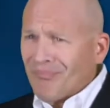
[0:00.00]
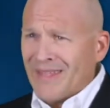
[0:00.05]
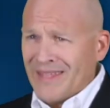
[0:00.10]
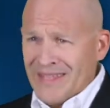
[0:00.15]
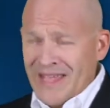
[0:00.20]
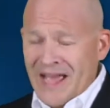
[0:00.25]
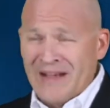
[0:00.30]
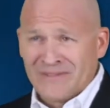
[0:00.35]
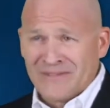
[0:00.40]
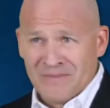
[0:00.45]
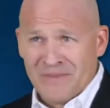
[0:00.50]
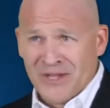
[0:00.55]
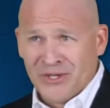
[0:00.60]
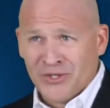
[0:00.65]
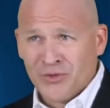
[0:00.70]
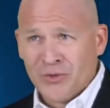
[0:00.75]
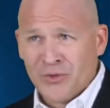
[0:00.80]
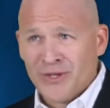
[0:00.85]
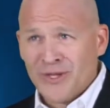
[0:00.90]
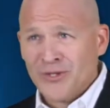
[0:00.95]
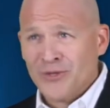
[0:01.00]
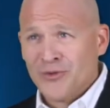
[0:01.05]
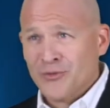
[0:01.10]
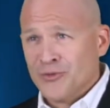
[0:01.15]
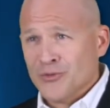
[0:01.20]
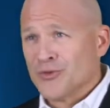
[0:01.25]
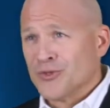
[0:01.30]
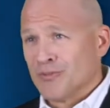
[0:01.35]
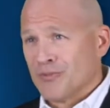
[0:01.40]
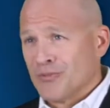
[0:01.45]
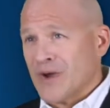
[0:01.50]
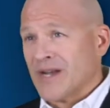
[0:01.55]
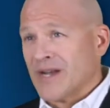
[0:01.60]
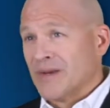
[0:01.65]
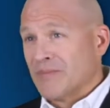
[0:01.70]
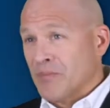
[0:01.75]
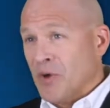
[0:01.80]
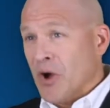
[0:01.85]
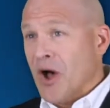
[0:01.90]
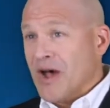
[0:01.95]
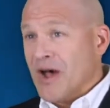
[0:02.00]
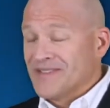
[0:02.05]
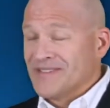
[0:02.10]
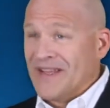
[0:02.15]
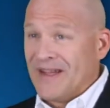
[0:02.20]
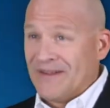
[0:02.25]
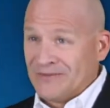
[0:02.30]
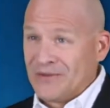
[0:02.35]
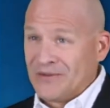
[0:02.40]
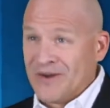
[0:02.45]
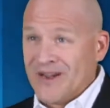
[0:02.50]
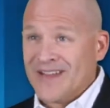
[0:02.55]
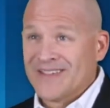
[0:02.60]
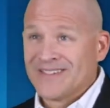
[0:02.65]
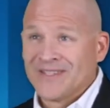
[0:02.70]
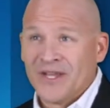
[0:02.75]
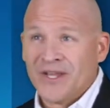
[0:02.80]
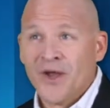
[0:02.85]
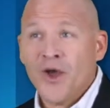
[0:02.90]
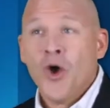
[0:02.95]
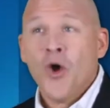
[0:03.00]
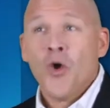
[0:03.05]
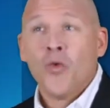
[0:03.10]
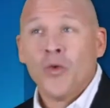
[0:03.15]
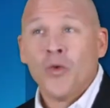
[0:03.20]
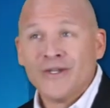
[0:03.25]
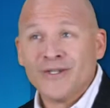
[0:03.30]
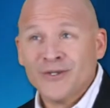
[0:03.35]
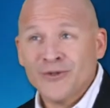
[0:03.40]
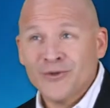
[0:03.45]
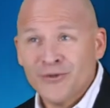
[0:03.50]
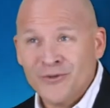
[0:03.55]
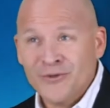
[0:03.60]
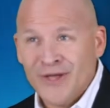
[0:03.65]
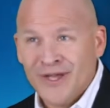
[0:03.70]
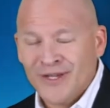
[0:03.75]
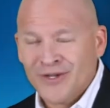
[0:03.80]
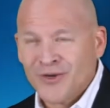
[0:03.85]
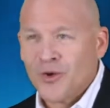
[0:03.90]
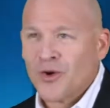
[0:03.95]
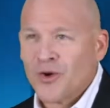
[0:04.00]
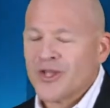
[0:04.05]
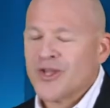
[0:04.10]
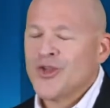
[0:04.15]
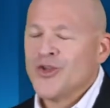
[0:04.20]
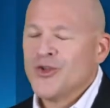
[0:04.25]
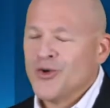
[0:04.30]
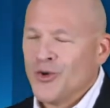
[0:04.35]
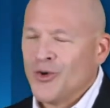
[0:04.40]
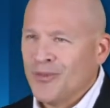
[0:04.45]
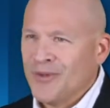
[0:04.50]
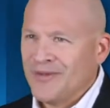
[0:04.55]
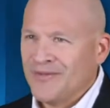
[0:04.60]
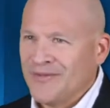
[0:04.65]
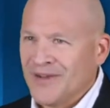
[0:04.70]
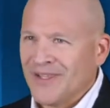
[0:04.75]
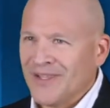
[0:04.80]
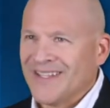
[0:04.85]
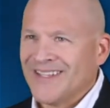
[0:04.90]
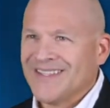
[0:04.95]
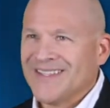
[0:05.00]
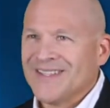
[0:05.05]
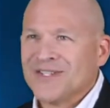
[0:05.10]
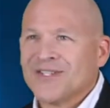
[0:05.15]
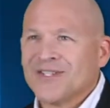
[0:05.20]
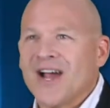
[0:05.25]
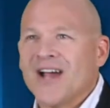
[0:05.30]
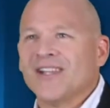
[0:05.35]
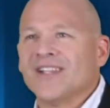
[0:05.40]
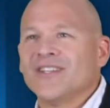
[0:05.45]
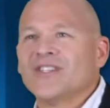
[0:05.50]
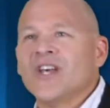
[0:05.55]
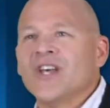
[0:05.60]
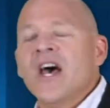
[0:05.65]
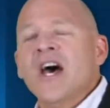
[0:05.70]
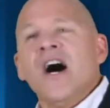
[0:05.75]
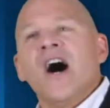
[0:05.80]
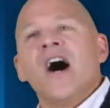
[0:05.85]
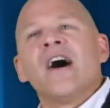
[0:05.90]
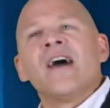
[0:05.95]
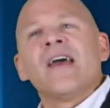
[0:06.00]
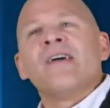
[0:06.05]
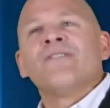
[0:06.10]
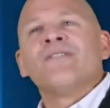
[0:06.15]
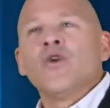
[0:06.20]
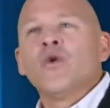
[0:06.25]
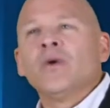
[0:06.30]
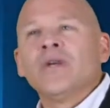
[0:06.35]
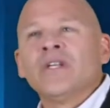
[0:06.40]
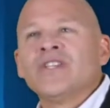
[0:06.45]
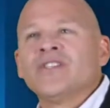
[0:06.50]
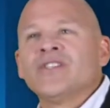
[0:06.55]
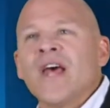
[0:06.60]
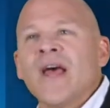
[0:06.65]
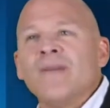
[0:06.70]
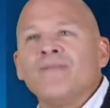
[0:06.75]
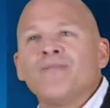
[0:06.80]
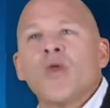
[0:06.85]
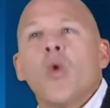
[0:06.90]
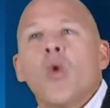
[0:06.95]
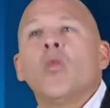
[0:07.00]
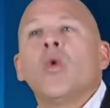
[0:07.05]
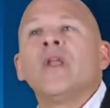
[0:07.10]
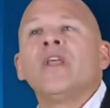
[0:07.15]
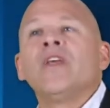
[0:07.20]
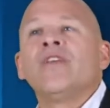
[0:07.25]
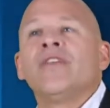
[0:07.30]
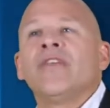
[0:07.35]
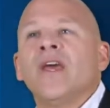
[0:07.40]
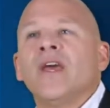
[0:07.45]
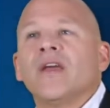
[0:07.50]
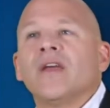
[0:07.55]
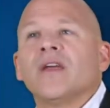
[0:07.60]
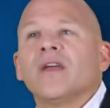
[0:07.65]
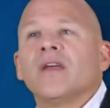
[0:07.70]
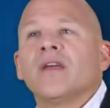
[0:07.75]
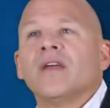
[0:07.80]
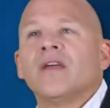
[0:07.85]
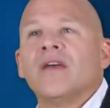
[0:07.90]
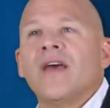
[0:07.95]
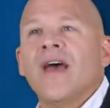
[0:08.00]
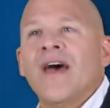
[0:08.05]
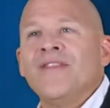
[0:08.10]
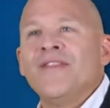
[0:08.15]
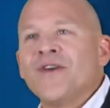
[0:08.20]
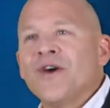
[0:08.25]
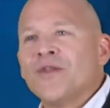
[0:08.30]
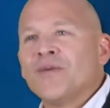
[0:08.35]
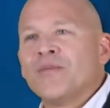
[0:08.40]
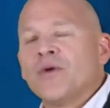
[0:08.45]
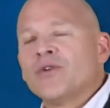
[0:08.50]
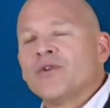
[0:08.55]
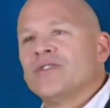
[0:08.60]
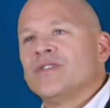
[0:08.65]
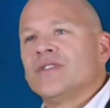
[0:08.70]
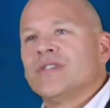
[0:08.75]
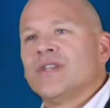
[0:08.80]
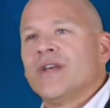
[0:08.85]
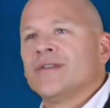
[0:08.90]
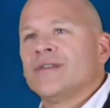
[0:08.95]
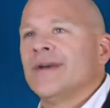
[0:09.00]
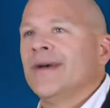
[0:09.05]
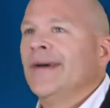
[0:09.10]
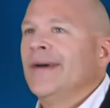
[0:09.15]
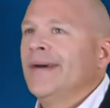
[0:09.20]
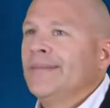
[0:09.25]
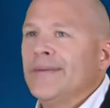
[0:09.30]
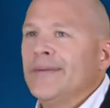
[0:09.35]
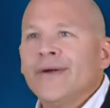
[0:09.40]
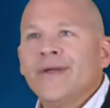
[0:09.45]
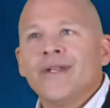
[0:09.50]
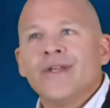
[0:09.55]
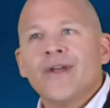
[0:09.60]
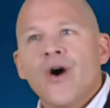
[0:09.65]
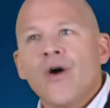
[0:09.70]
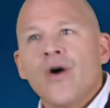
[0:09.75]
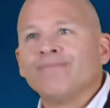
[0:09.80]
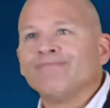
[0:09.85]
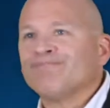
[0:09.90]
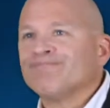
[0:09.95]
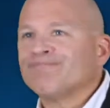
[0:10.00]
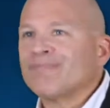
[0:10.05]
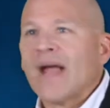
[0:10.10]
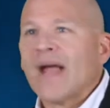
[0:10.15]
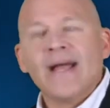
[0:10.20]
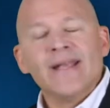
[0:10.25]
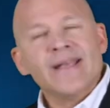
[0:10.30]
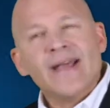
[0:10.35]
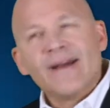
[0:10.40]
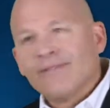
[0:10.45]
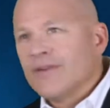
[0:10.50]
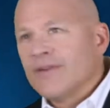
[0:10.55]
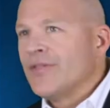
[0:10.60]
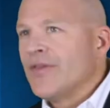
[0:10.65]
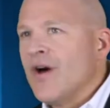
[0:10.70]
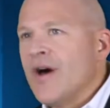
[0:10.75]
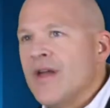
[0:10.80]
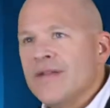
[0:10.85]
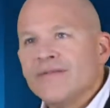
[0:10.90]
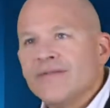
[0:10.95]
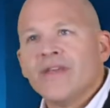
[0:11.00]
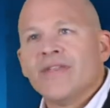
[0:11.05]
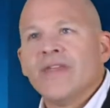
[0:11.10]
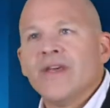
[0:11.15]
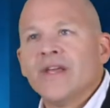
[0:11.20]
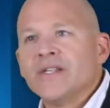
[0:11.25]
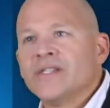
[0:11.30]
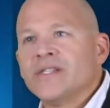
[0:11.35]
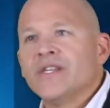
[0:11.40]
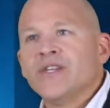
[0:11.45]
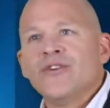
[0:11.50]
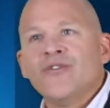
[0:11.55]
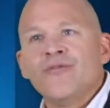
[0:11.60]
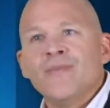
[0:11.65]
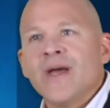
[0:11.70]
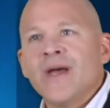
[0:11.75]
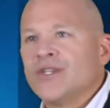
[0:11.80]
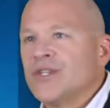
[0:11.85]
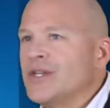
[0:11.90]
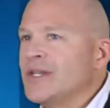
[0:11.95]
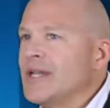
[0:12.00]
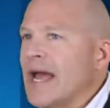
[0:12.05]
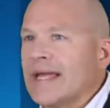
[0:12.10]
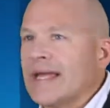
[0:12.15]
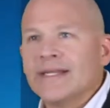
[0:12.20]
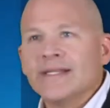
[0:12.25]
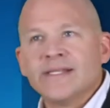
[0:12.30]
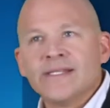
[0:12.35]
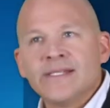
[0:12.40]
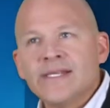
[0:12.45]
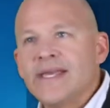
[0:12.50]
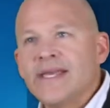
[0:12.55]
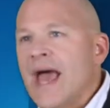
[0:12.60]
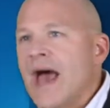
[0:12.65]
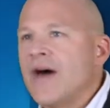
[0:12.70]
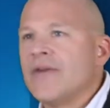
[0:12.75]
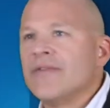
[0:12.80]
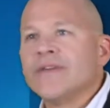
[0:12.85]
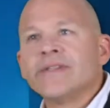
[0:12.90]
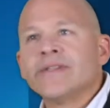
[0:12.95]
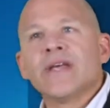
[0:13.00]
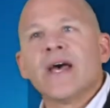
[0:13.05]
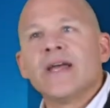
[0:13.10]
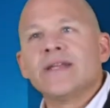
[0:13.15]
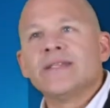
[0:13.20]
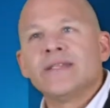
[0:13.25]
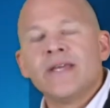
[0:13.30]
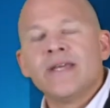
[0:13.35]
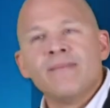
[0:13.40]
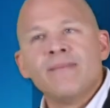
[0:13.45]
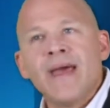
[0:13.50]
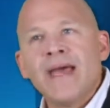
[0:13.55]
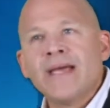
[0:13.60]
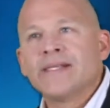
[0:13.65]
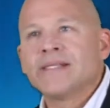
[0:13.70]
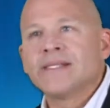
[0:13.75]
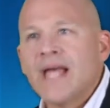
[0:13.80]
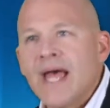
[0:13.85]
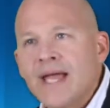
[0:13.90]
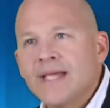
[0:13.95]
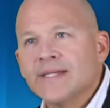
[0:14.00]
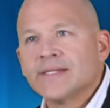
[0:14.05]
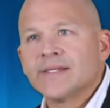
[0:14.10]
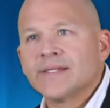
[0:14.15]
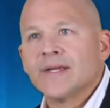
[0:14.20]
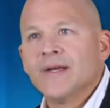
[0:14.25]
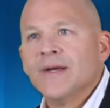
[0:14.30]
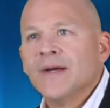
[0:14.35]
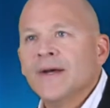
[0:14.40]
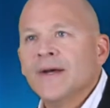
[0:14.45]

you have to make sure that you use a pregnant pause after asking, "What do you think?" or you'll be filling in the silence. If you were to say, "What do you think?" and the other person says, "Well, I never thought of the things that you've mentioned. I can see how this idea makes sense."